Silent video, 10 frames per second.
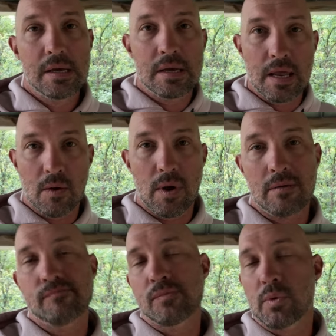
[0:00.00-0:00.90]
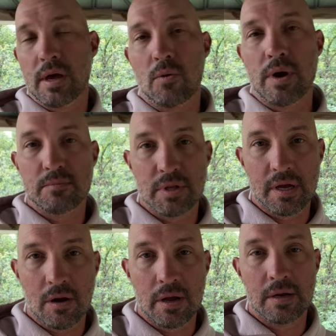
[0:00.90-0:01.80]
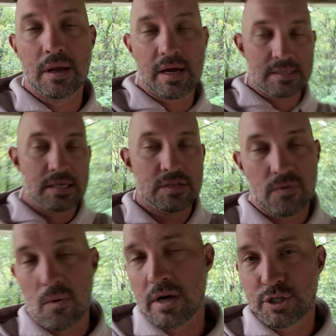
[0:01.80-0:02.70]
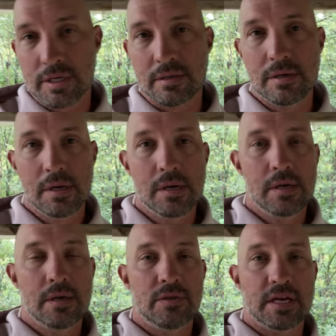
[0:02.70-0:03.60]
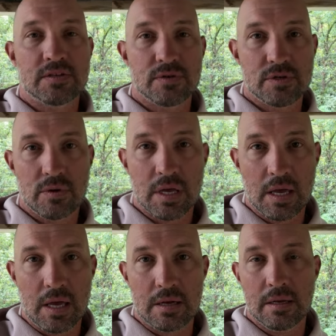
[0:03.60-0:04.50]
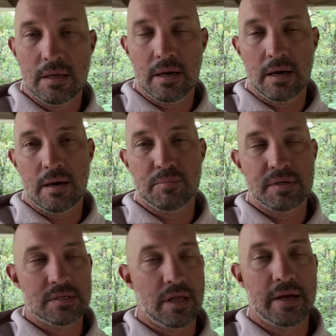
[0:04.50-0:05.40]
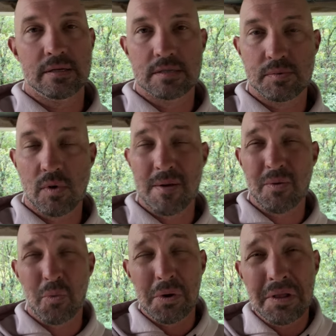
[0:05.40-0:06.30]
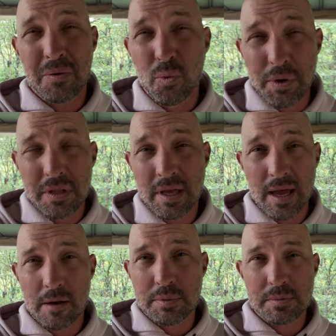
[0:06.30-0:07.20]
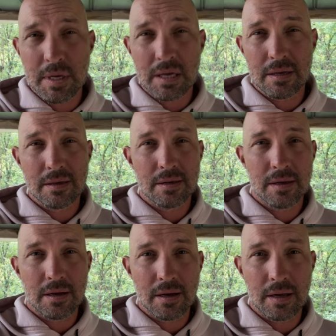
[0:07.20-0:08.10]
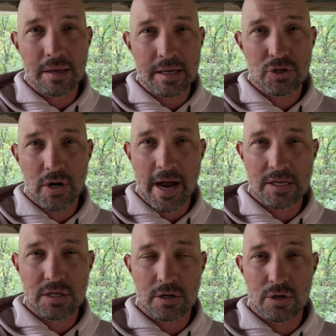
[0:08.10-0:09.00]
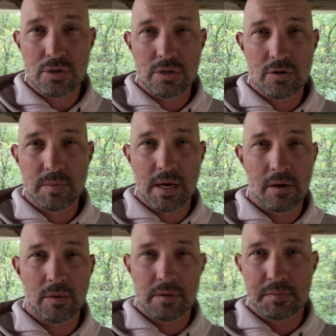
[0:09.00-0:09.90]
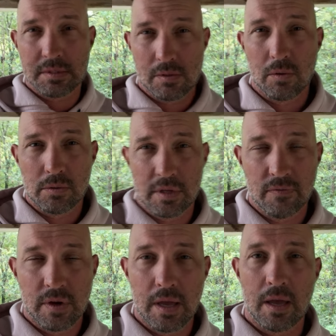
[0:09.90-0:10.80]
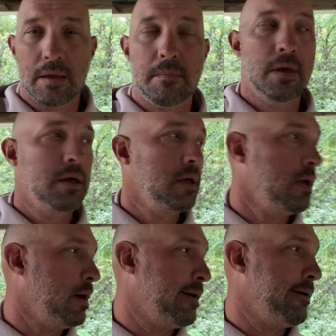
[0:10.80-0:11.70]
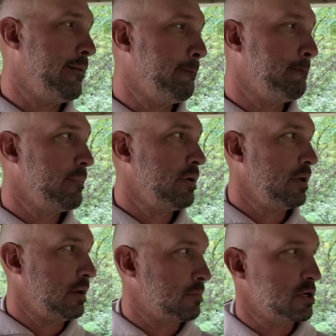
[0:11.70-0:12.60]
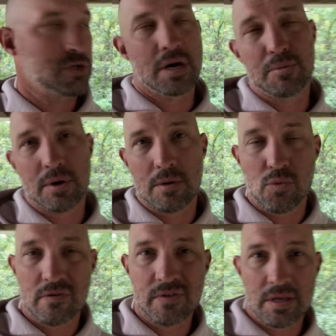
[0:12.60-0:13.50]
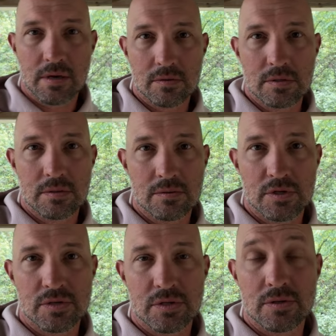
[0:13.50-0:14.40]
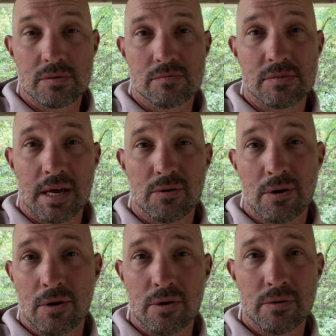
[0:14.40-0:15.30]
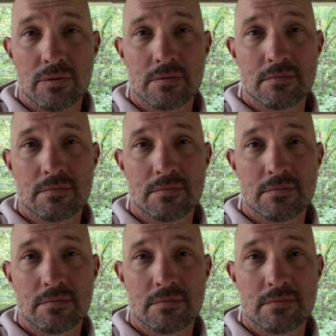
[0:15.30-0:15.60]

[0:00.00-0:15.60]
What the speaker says: anyway, without rambling on, guys, thanks for watching. Thanks for tuning in. Please like and subscribe. It really, really helps me get traction on YouTube. The algorithms is a whole different game. And I'm going to try to put out more videos, just this down to earth,